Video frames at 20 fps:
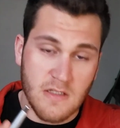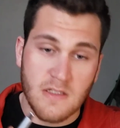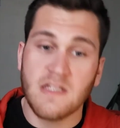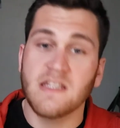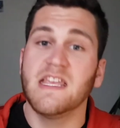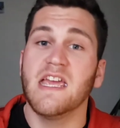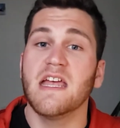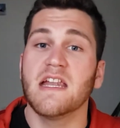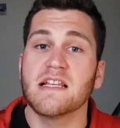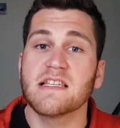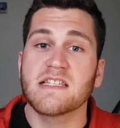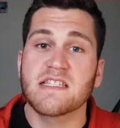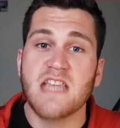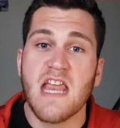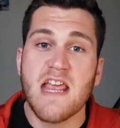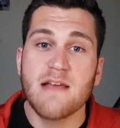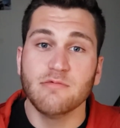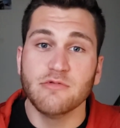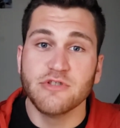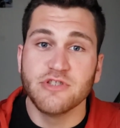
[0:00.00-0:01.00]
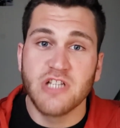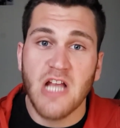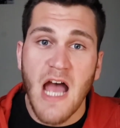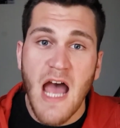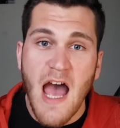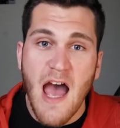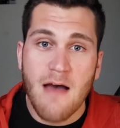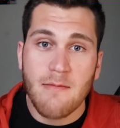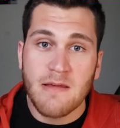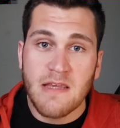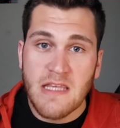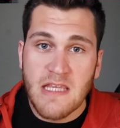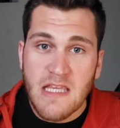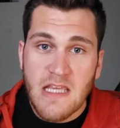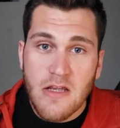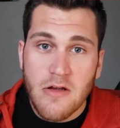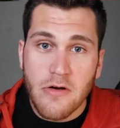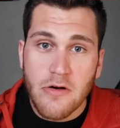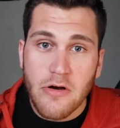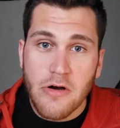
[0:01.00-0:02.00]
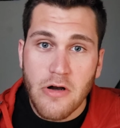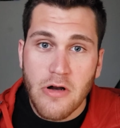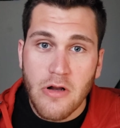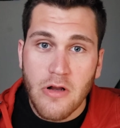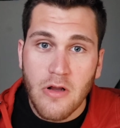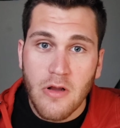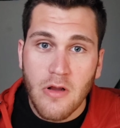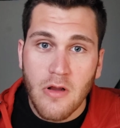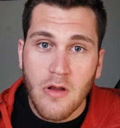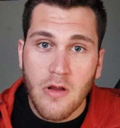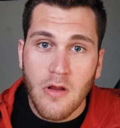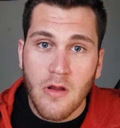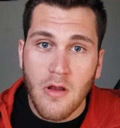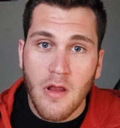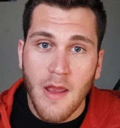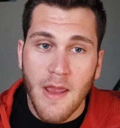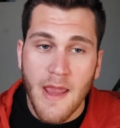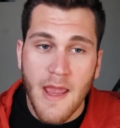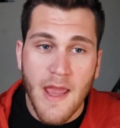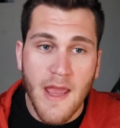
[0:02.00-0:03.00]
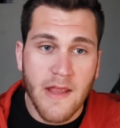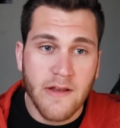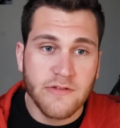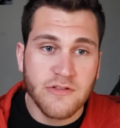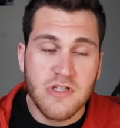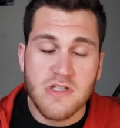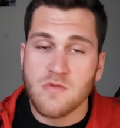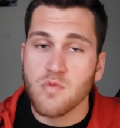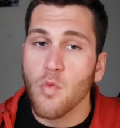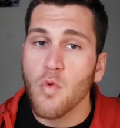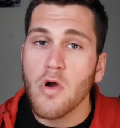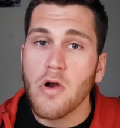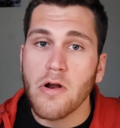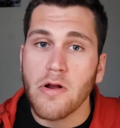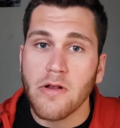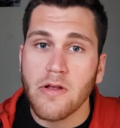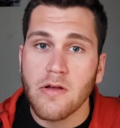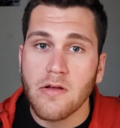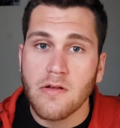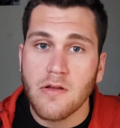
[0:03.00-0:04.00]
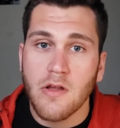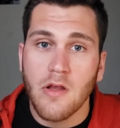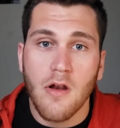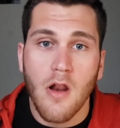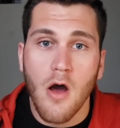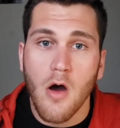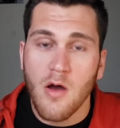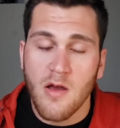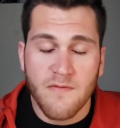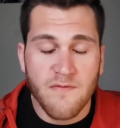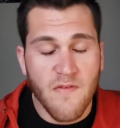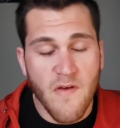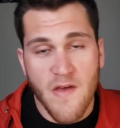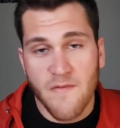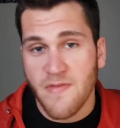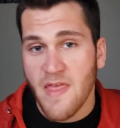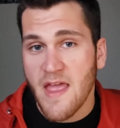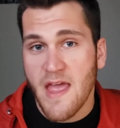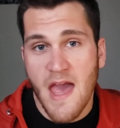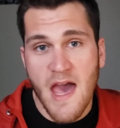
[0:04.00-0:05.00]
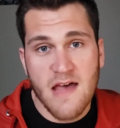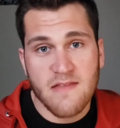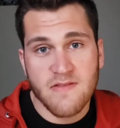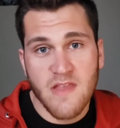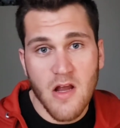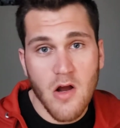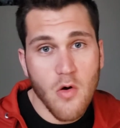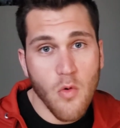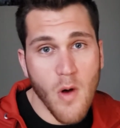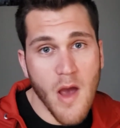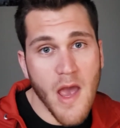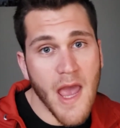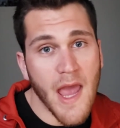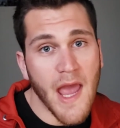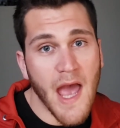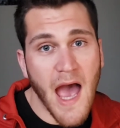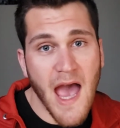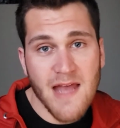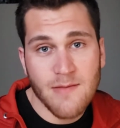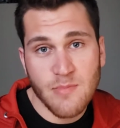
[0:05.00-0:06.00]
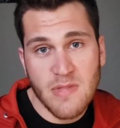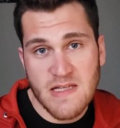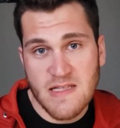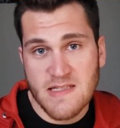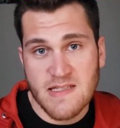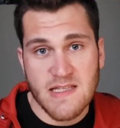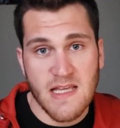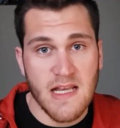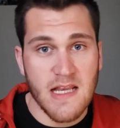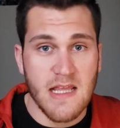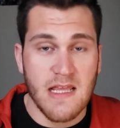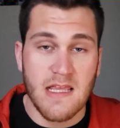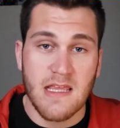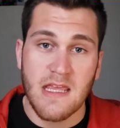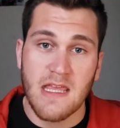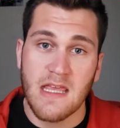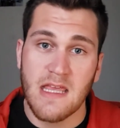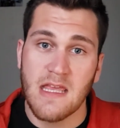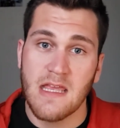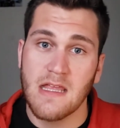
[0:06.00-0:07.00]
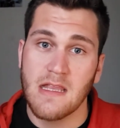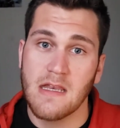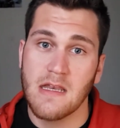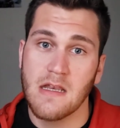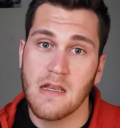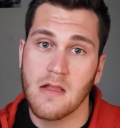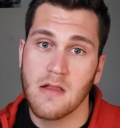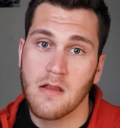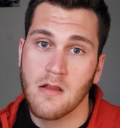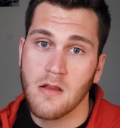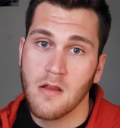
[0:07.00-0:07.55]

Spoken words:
Get a stable job here and just work. You know, if they had their way, I'd be sitting in